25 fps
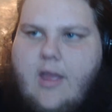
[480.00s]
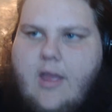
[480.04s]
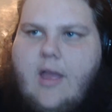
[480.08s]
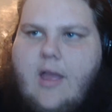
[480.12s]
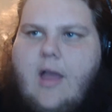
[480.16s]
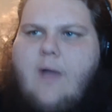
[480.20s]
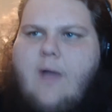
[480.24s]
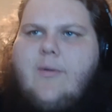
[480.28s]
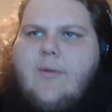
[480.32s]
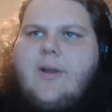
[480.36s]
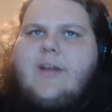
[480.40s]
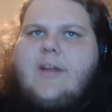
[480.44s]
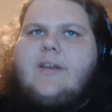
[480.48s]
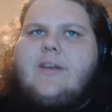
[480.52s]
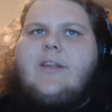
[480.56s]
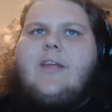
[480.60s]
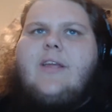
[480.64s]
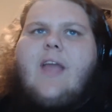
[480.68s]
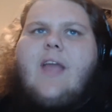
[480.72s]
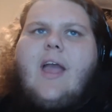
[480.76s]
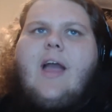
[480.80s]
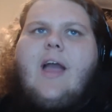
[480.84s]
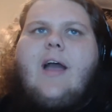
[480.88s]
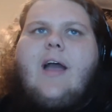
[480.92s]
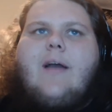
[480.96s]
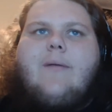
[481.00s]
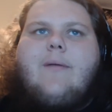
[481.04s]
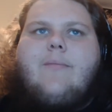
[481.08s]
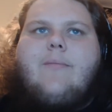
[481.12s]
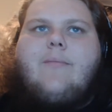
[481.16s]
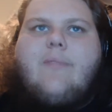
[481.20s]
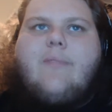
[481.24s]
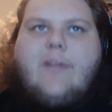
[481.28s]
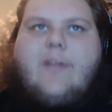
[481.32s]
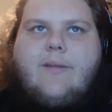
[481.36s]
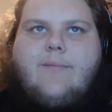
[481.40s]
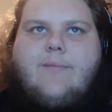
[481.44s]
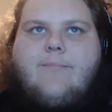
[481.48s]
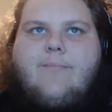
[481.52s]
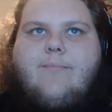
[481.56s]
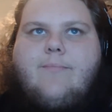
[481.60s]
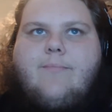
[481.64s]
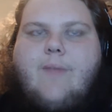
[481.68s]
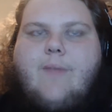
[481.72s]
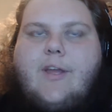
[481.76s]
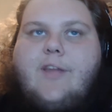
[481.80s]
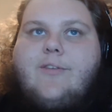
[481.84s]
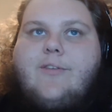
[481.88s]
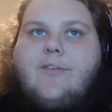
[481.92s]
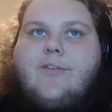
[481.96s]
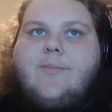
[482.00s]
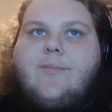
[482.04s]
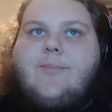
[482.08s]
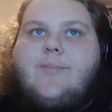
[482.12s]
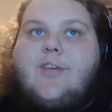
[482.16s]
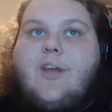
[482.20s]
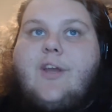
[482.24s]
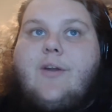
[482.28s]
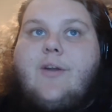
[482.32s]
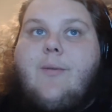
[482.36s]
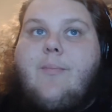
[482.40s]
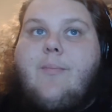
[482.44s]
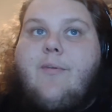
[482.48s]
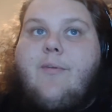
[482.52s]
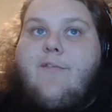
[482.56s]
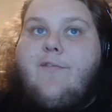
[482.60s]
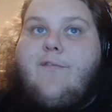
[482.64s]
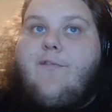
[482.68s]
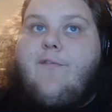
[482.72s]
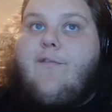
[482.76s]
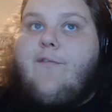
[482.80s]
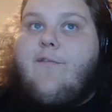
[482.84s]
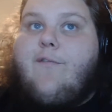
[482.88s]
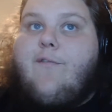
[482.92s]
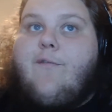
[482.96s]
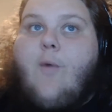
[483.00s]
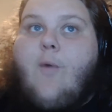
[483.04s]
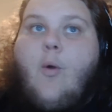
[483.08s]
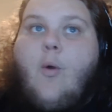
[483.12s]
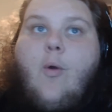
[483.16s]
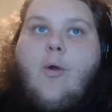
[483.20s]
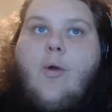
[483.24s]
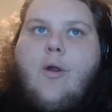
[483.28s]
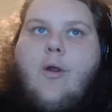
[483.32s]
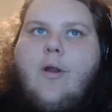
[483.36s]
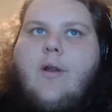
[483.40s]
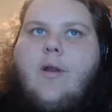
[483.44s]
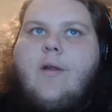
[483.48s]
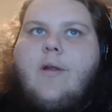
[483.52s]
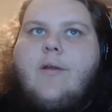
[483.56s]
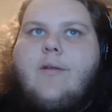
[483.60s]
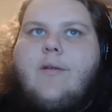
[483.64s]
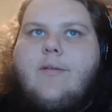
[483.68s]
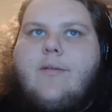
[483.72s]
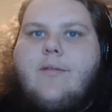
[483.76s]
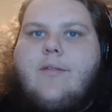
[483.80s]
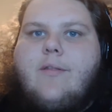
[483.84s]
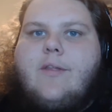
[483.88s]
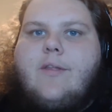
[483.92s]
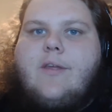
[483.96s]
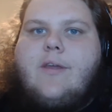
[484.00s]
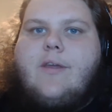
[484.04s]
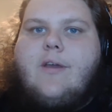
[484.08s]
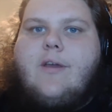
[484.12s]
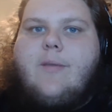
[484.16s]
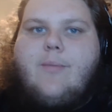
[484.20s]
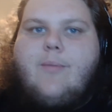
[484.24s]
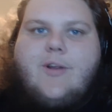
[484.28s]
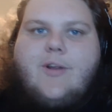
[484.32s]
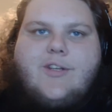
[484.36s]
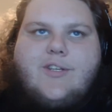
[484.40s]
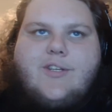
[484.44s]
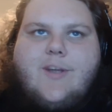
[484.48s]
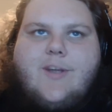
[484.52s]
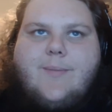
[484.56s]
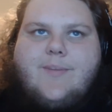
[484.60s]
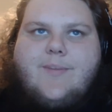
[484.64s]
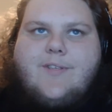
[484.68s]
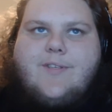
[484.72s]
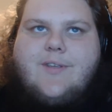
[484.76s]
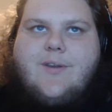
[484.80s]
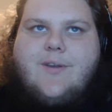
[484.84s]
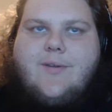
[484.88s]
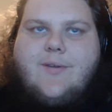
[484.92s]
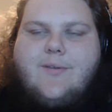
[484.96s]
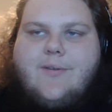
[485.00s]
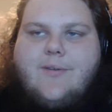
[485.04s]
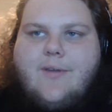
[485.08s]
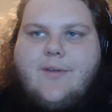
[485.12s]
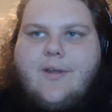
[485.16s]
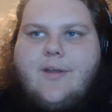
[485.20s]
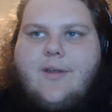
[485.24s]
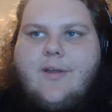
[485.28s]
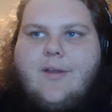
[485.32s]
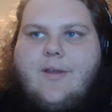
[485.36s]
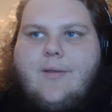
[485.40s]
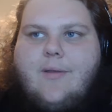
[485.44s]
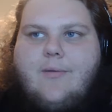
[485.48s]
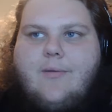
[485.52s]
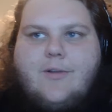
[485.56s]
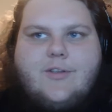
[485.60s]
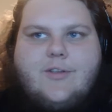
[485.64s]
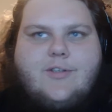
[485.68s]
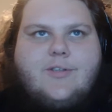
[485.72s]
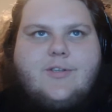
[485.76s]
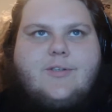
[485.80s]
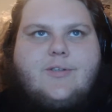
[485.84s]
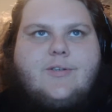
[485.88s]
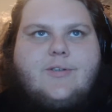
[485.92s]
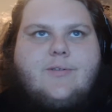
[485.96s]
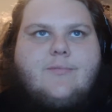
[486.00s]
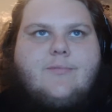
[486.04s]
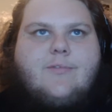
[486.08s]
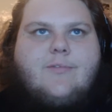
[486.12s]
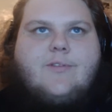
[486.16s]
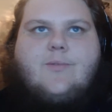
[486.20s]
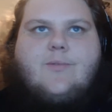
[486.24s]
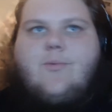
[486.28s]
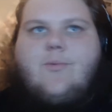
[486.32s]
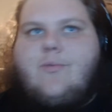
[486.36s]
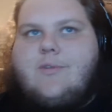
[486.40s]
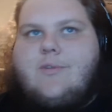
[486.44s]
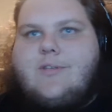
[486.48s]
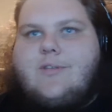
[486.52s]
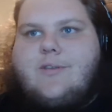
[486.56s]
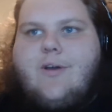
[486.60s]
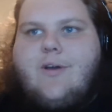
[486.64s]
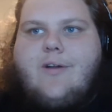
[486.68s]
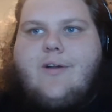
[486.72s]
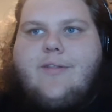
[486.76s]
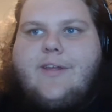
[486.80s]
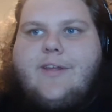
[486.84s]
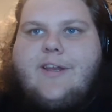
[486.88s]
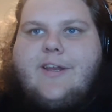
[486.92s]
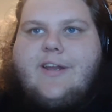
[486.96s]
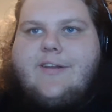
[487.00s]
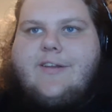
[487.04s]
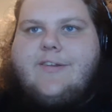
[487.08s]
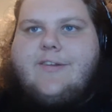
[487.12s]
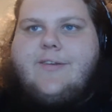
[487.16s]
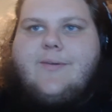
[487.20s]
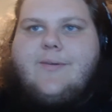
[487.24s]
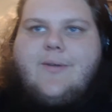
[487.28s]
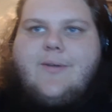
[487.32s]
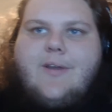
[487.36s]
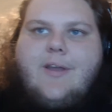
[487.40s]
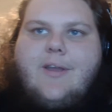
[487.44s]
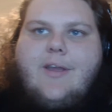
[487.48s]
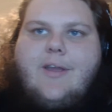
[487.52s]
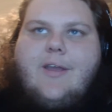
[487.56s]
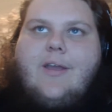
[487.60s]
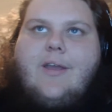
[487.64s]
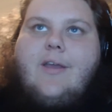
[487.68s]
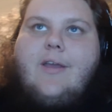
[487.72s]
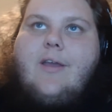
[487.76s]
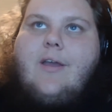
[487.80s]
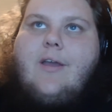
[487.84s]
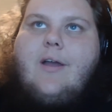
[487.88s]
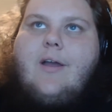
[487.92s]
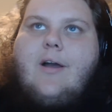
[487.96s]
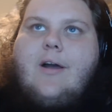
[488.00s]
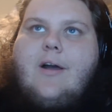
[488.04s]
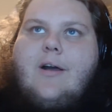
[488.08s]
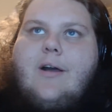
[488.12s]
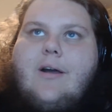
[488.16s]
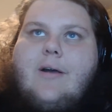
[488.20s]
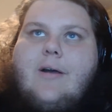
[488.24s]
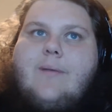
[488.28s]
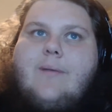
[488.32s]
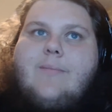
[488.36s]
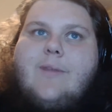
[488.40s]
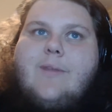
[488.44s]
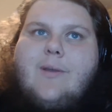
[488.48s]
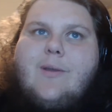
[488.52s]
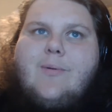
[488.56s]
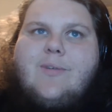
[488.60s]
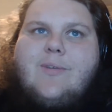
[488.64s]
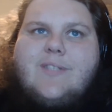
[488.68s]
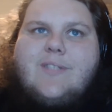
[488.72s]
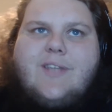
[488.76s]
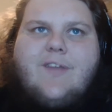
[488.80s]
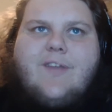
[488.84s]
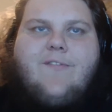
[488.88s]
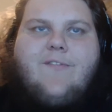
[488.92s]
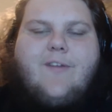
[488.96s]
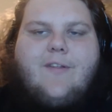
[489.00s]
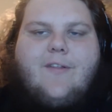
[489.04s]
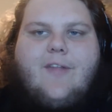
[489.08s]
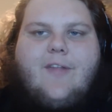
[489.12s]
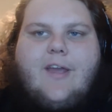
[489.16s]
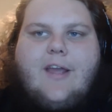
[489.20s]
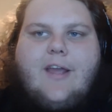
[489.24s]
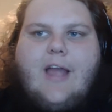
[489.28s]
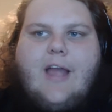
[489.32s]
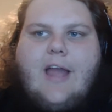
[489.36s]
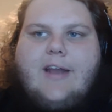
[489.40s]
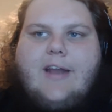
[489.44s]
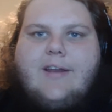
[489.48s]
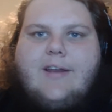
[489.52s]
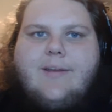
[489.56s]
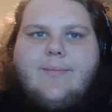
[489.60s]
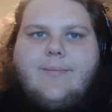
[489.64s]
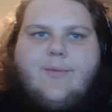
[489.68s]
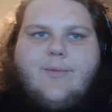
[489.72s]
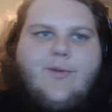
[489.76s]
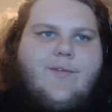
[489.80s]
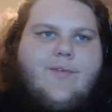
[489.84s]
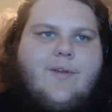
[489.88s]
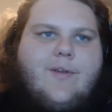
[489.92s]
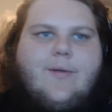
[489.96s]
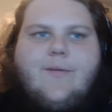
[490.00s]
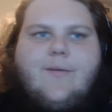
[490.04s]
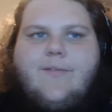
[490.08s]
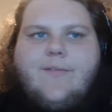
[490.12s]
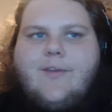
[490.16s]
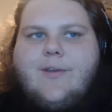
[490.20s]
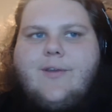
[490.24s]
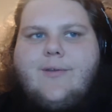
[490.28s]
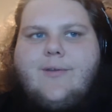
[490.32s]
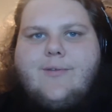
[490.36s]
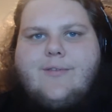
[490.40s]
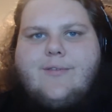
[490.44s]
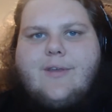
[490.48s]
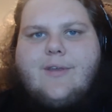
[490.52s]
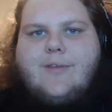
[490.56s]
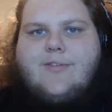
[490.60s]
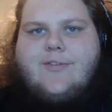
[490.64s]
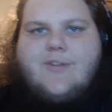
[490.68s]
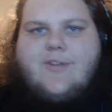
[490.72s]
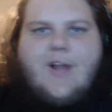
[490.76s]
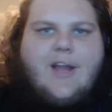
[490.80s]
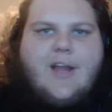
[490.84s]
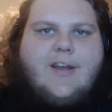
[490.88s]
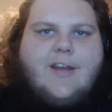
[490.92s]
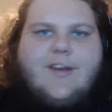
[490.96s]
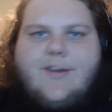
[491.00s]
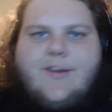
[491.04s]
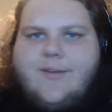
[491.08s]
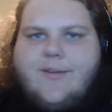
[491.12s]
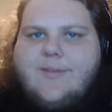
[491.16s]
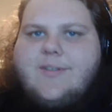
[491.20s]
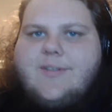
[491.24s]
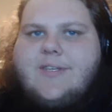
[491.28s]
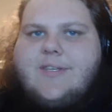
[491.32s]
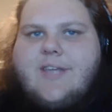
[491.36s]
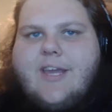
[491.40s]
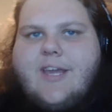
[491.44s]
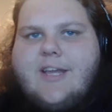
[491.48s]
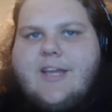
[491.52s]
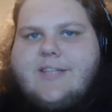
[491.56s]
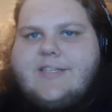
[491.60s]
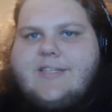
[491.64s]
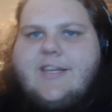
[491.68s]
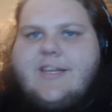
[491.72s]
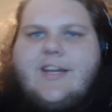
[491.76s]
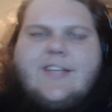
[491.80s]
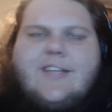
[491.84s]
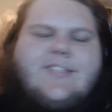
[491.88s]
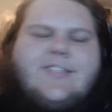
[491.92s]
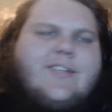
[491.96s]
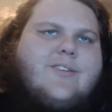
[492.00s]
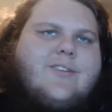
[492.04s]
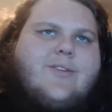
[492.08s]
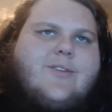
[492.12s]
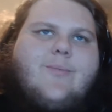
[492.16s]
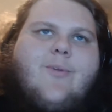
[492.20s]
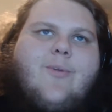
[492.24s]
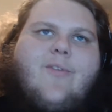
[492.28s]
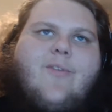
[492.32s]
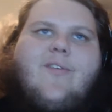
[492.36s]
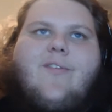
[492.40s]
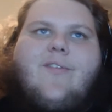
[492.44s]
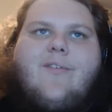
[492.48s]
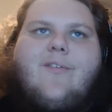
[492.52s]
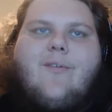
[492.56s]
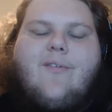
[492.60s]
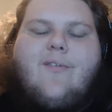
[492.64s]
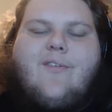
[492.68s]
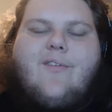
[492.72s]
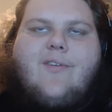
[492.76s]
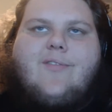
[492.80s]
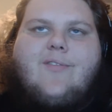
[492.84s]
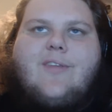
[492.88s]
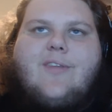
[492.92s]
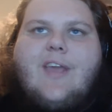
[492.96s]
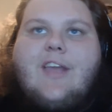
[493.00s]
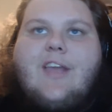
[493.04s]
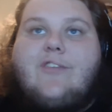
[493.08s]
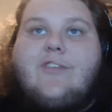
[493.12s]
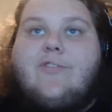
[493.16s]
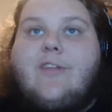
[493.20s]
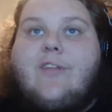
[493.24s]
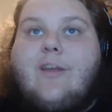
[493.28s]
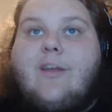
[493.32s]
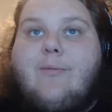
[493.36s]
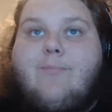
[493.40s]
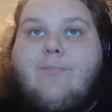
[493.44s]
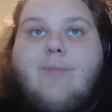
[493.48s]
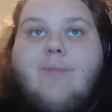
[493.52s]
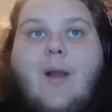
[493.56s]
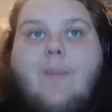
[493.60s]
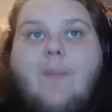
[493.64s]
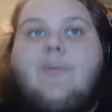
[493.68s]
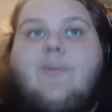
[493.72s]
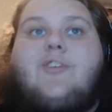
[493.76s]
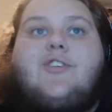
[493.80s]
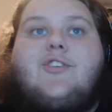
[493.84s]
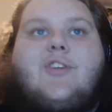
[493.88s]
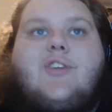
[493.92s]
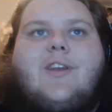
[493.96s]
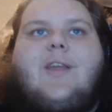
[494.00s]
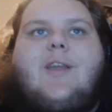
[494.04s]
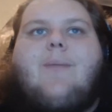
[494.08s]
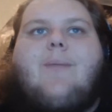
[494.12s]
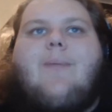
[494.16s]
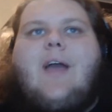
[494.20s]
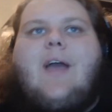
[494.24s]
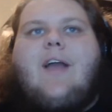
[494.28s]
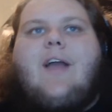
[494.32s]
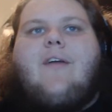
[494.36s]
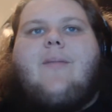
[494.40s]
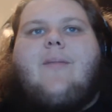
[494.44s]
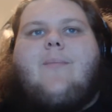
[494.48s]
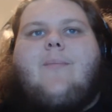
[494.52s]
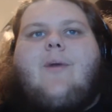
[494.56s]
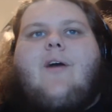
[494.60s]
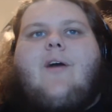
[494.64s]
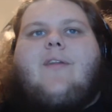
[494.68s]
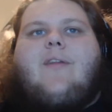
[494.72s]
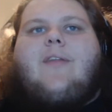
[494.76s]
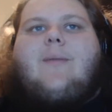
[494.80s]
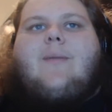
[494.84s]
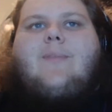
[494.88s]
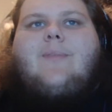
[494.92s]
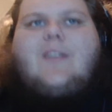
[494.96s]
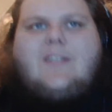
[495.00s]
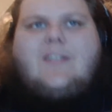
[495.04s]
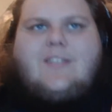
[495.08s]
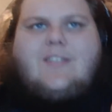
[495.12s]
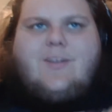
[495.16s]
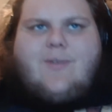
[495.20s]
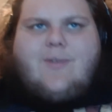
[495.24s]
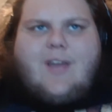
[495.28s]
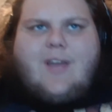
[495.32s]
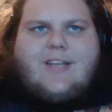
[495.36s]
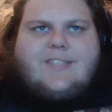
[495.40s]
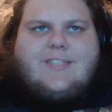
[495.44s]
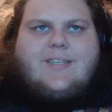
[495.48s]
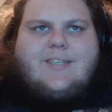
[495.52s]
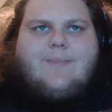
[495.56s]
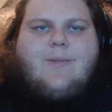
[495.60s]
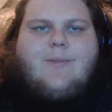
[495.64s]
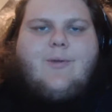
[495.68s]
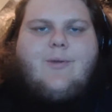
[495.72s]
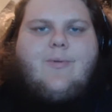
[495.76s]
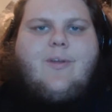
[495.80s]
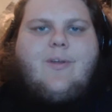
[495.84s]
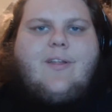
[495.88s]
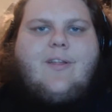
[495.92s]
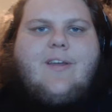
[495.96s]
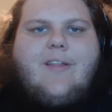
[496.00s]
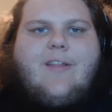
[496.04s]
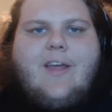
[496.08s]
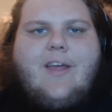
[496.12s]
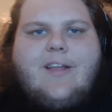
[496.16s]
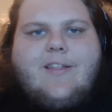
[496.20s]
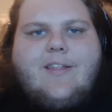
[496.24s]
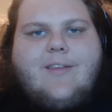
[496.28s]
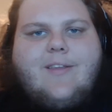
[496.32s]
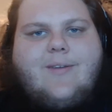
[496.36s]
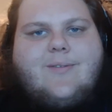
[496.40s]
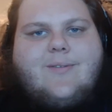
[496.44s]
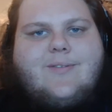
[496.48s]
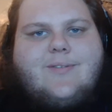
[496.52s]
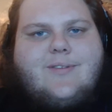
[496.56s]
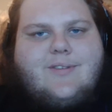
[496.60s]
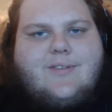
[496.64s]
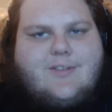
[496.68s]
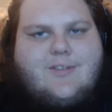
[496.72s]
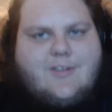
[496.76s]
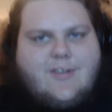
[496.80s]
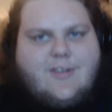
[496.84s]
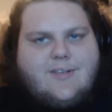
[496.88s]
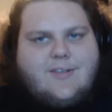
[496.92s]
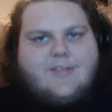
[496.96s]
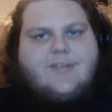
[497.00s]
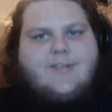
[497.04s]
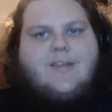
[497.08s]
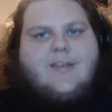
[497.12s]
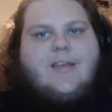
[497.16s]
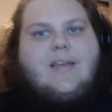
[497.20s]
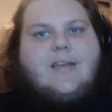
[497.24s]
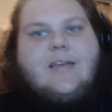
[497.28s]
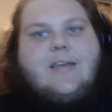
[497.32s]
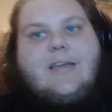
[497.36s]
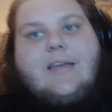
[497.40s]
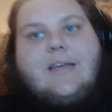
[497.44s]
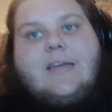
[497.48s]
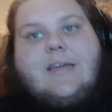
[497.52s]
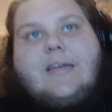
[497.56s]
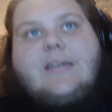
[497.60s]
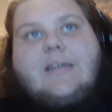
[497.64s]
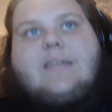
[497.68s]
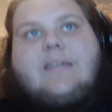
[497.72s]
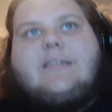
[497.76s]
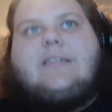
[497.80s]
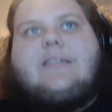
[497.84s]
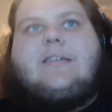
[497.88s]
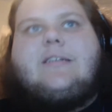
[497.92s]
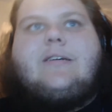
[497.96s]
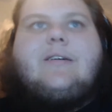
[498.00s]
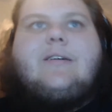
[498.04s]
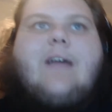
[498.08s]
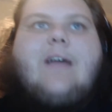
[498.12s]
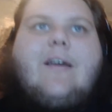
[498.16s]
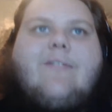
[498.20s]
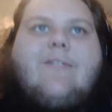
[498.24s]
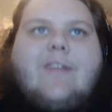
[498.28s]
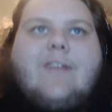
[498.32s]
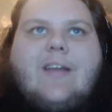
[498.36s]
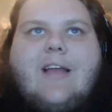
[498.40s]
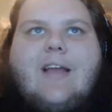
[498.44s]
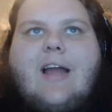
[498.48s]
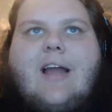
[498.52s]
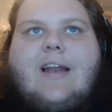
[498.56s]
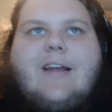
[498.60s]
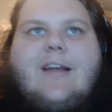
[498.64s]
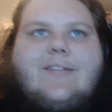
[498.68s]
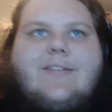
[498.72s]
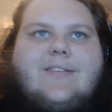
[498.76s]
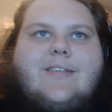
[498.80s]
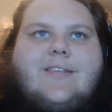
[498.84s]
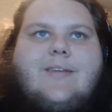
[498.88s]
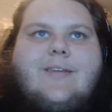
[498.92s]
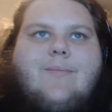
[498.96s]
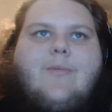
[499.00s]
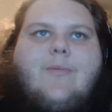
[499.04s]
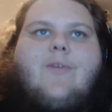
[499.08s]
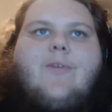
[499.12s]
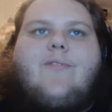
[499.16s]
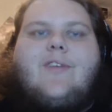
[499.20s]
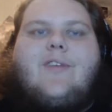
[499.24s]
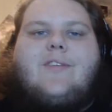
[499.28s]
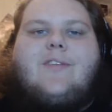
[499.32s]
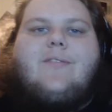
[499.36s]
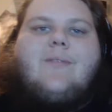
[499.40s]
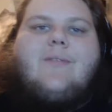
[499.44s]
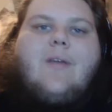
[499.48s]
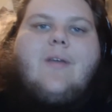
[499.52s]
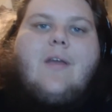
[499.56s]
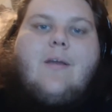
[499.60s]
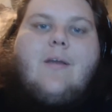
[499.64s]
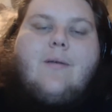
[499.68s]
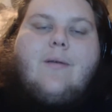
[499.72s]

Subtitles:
I went, yeah, like, my YouTube channel before the Abridged episode, which is what's all leading to, it was different. Like, I did movie reviews, I was trying to do skits, and I still do movie reviews occasionally. I probably should get back on the ball on that, because you guys seem to really like those, just, you know, haven't gone out seeing movies.